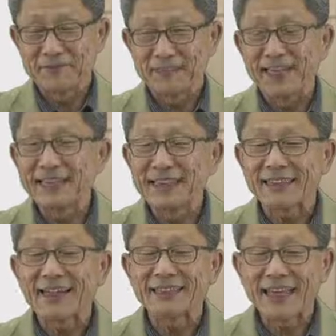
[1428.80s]
Then
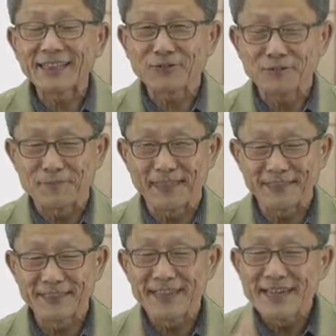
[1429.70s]
they tend to make
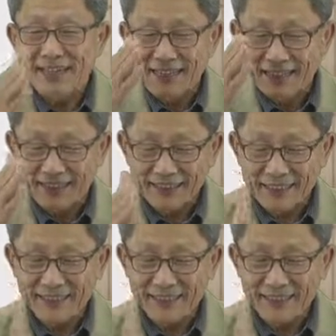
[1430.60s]
an